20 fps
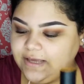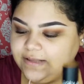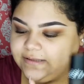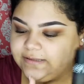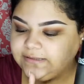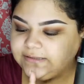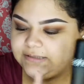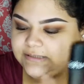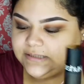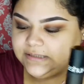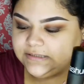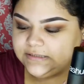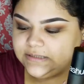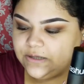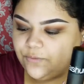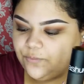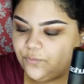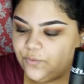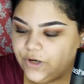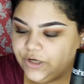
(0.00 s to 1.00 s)
and this does
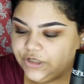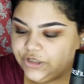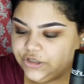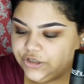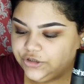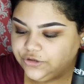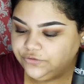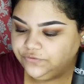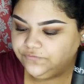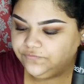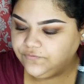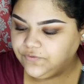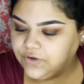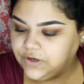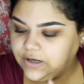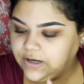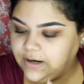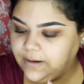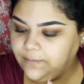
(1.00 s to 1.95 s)
run you for